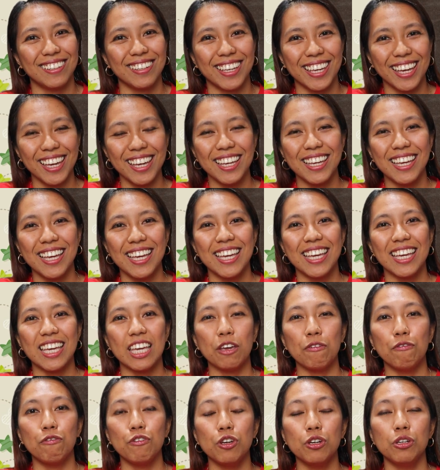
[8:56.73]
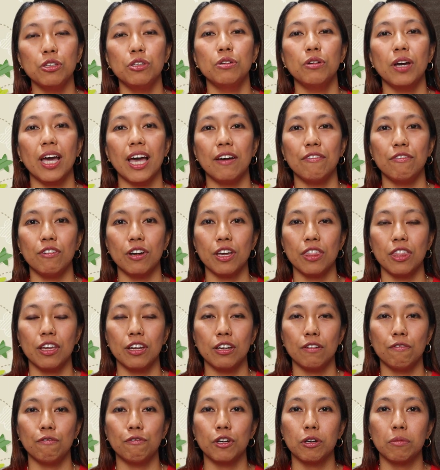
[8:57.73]
Okay, if you do have other
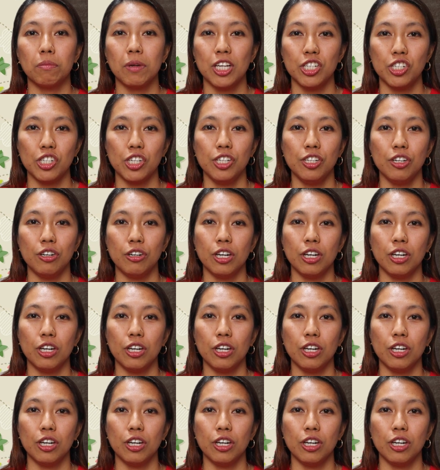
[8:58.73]
information,